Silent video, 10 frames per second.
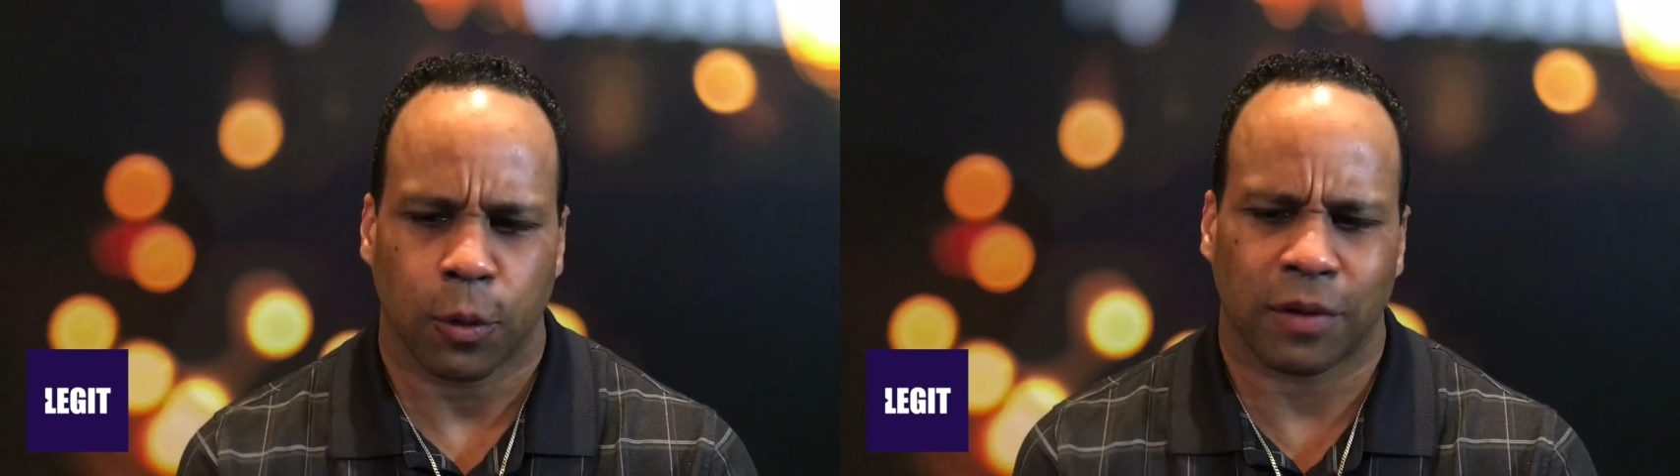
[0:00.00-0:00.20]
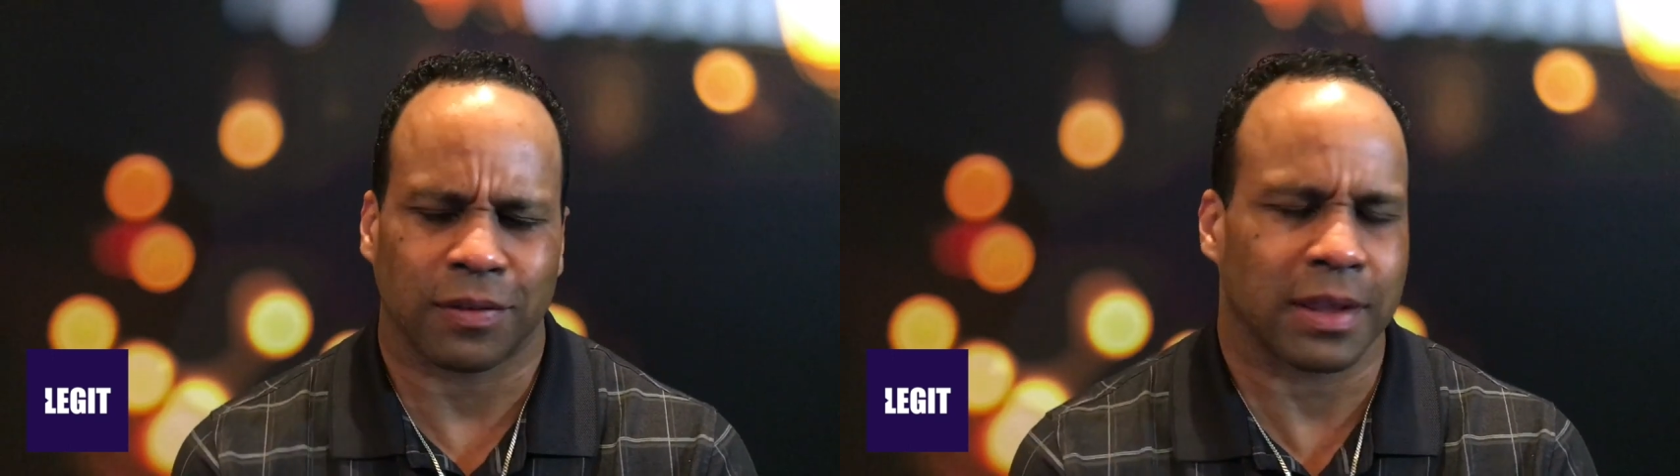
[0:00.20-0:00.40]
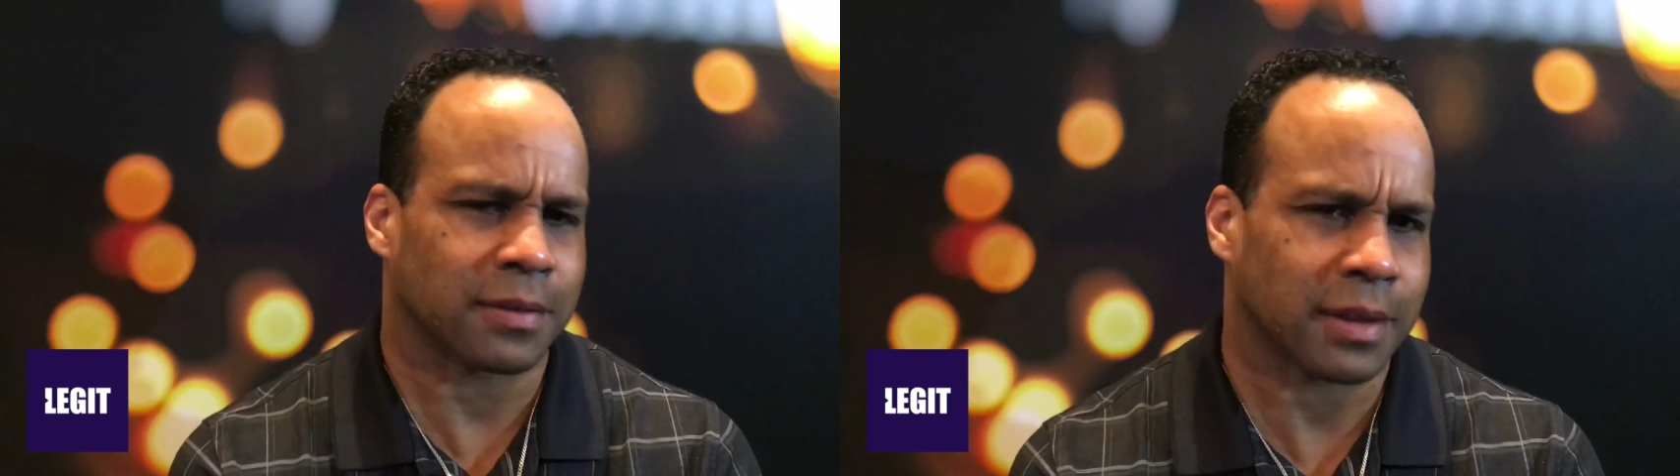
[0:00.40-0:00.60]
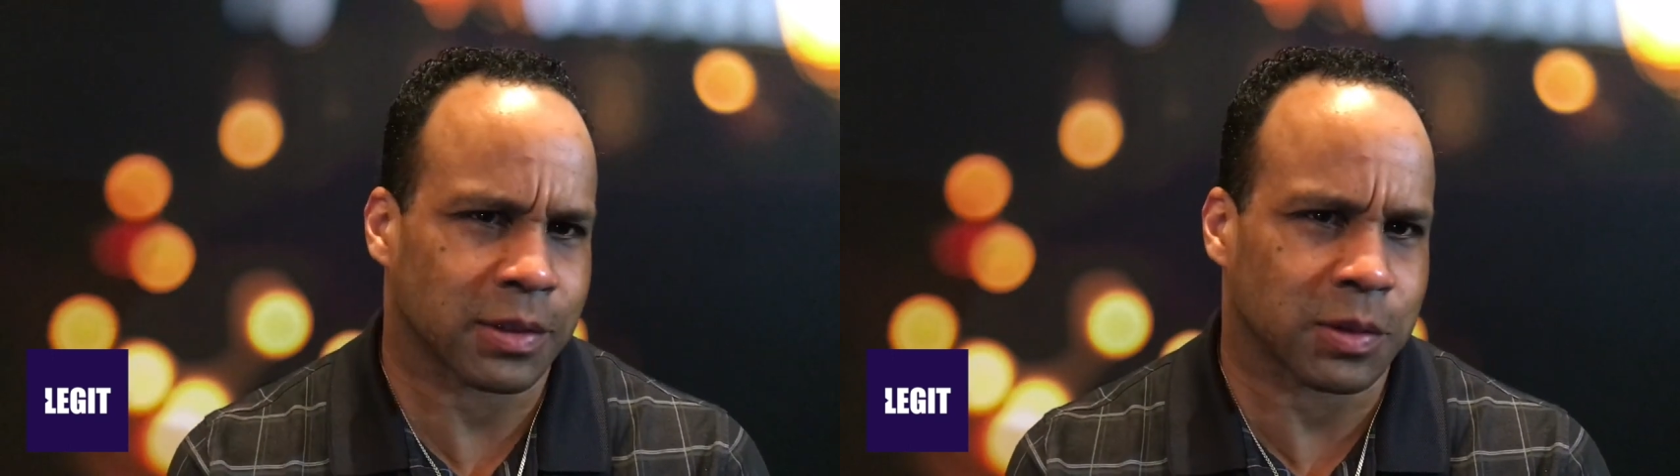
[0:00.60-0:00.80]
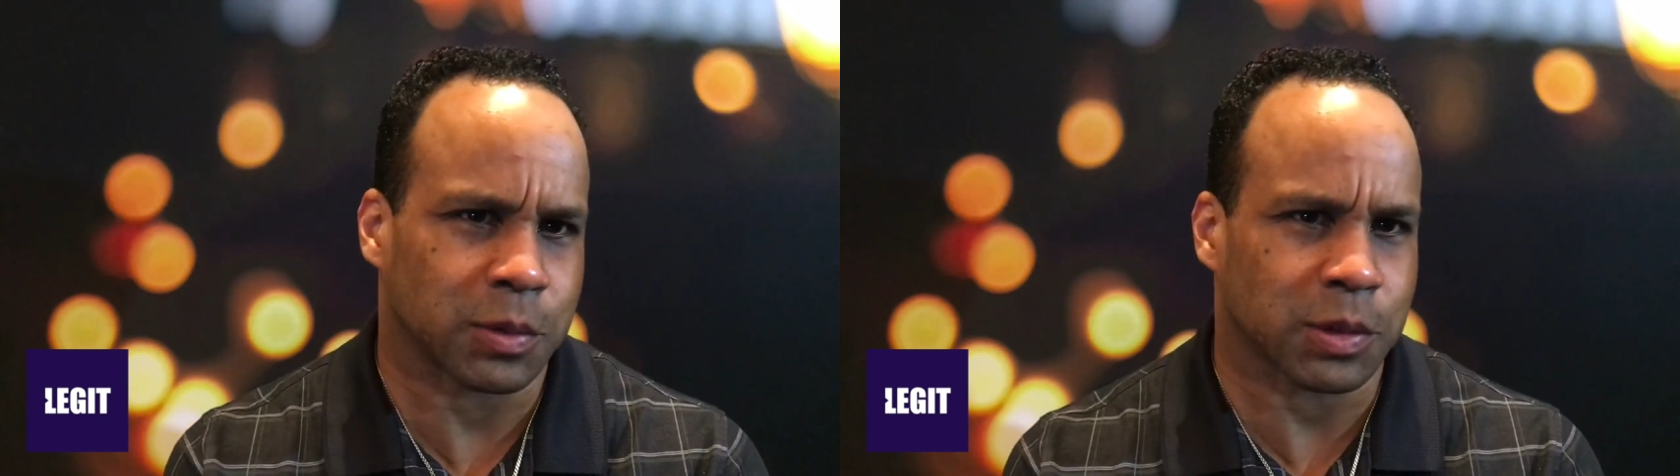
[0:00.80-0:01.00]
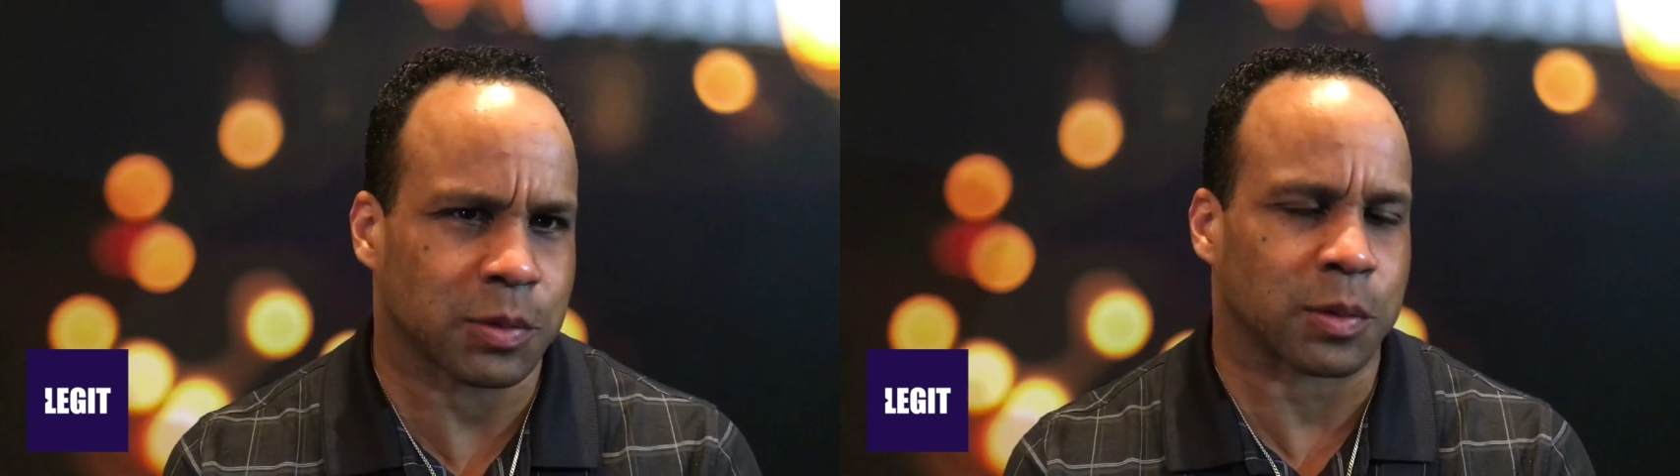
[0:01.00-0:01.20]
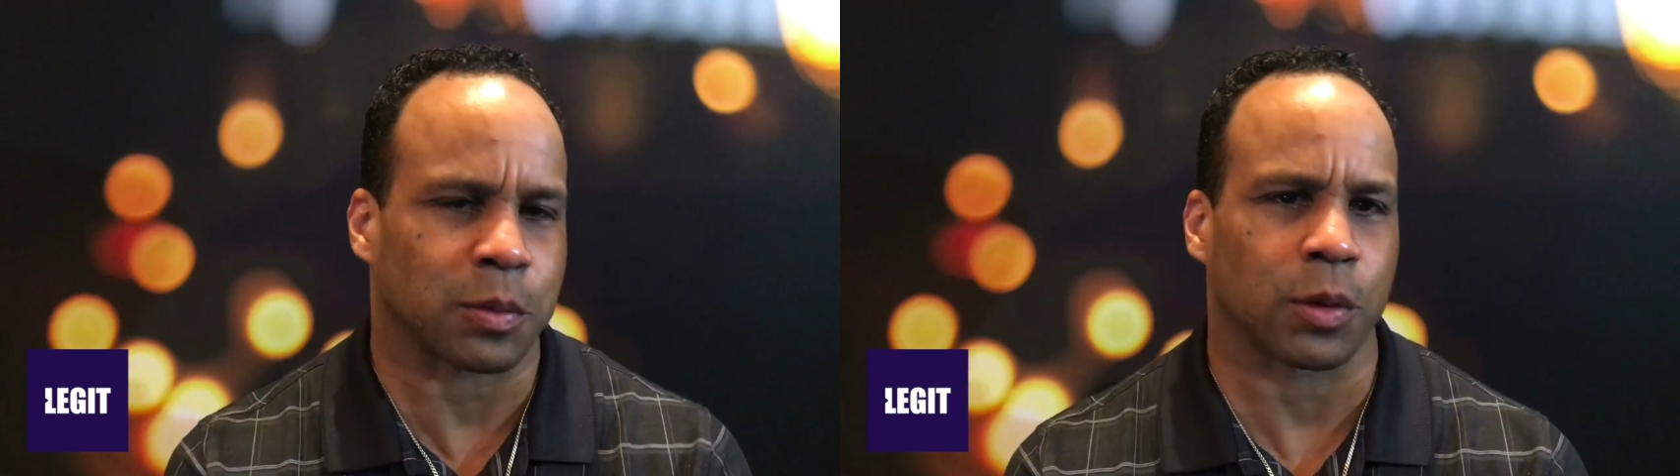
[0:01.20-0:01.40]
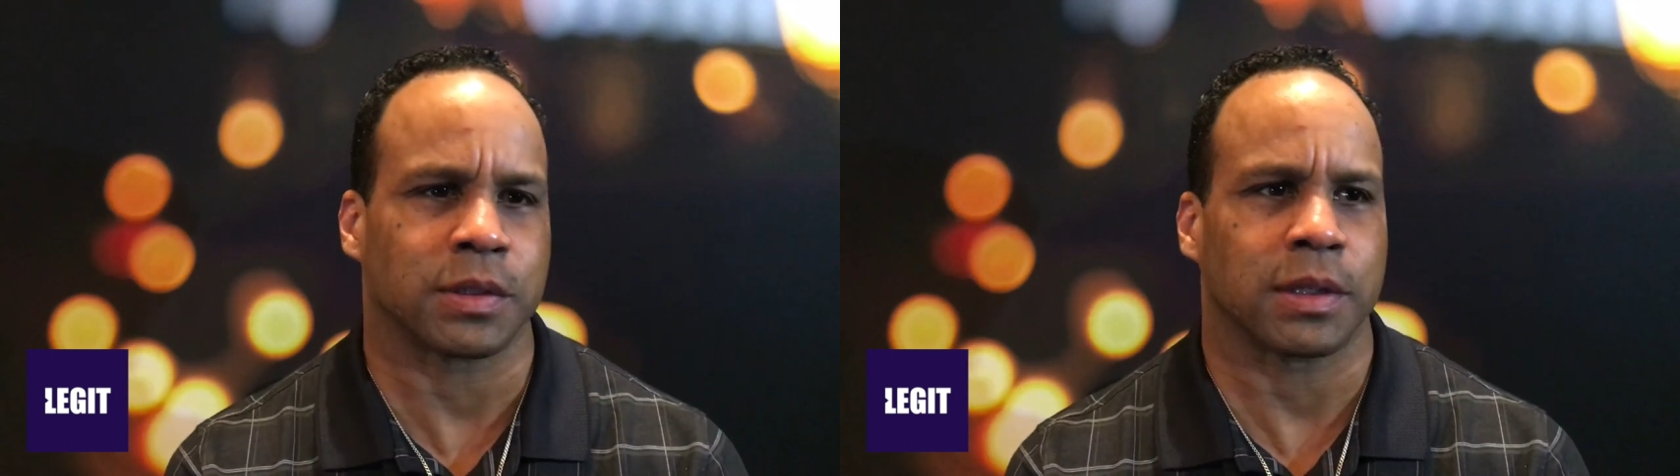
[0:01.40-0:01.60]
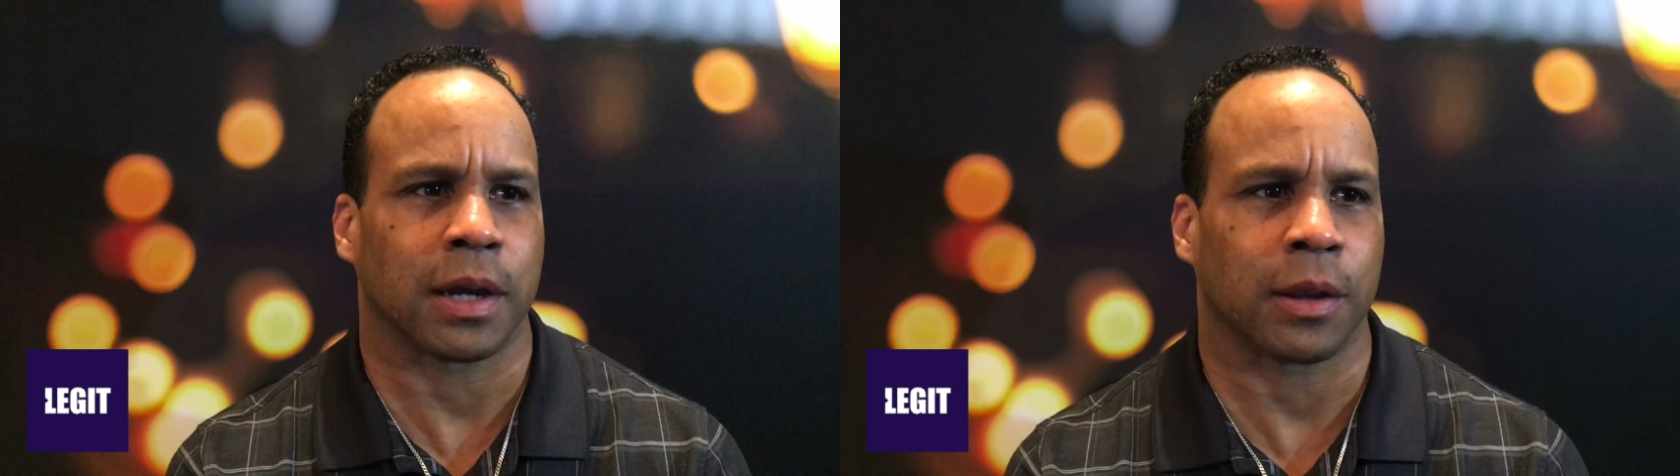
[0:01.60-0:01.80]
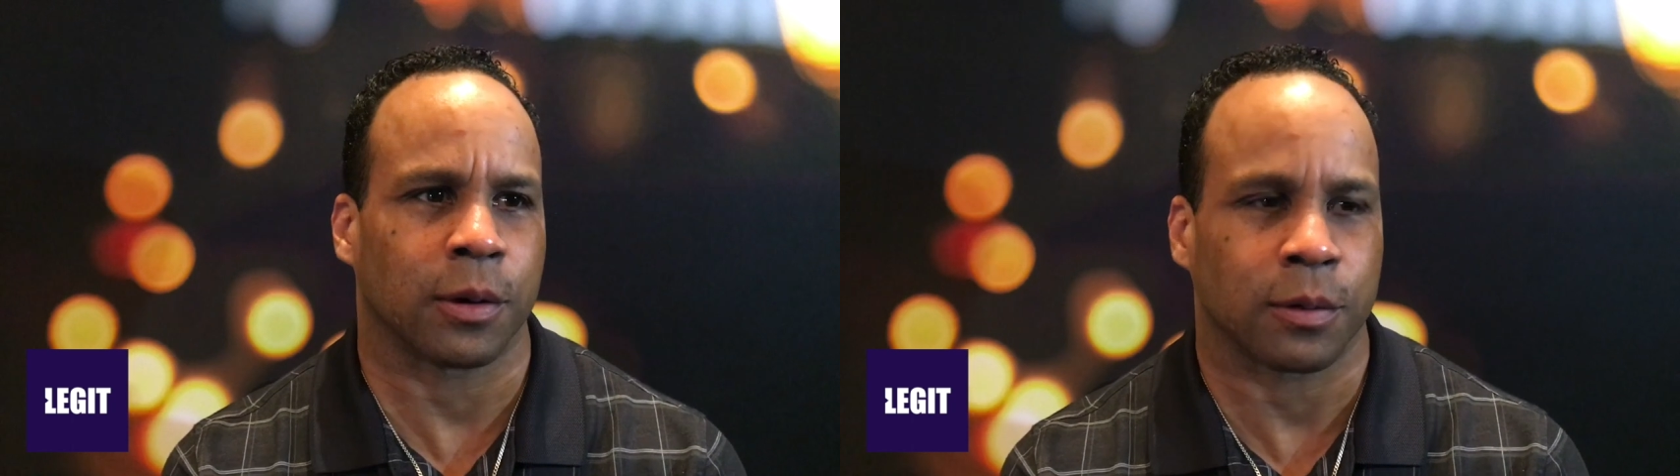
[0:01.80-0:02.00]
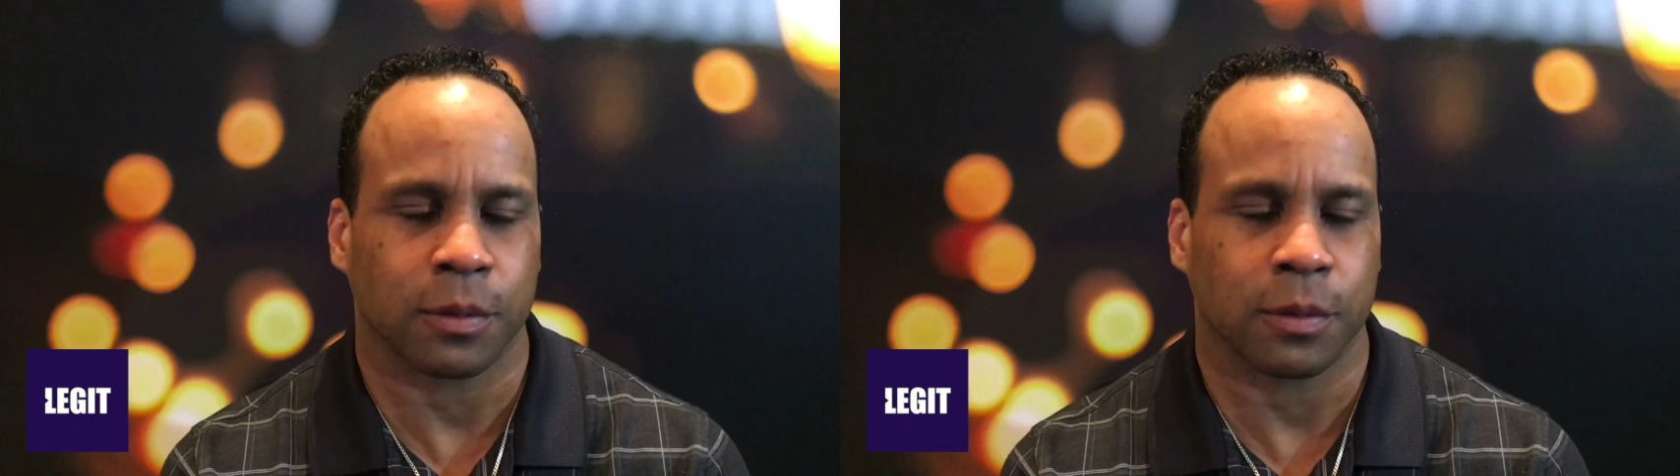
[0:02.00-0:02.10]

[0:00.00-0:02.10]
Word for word: We have 11,000 Muslims in Boise, Idaho,